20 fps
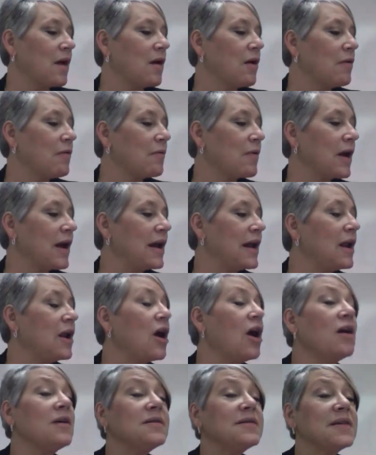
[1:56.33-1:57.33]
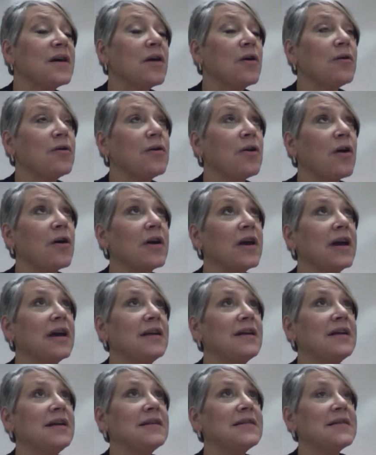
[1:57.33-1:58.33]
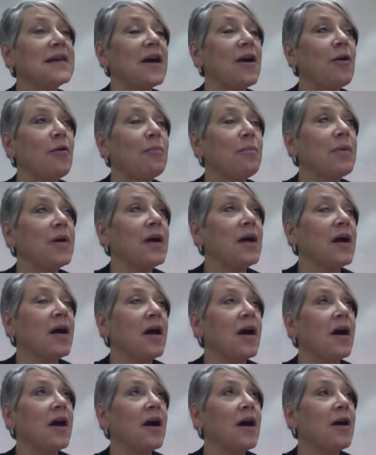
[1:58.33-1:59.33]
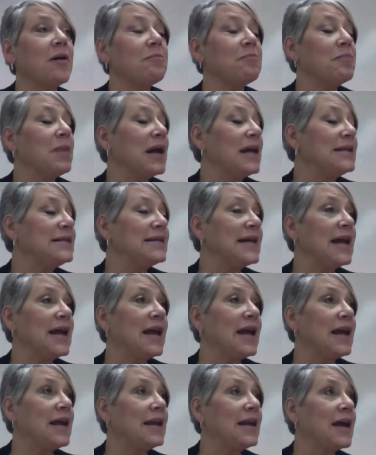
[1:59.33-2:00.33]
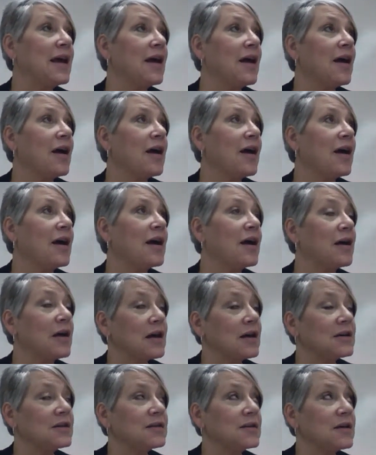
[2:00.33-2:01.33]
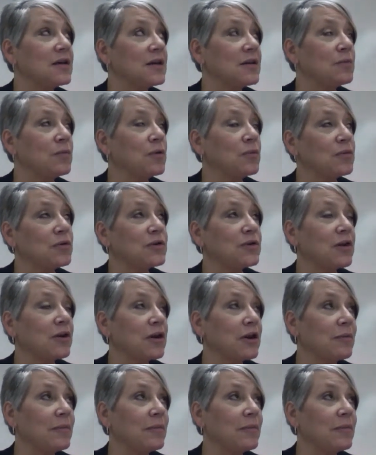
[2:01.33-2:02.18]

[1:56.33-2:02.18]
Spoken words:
All right. It also, our kidneys help maintain, as when we're talking